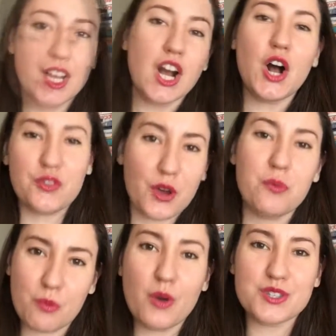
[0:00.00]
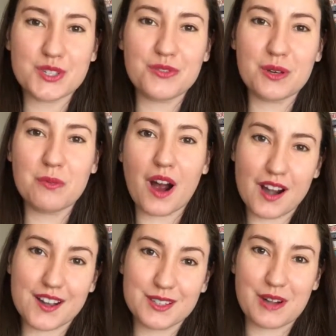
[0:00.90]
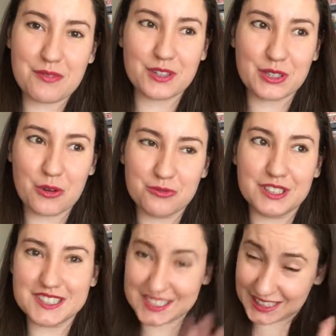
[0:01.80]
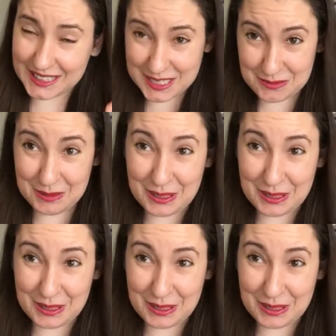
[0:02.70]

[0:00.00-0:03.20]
Although most of them are graphic novels, let's be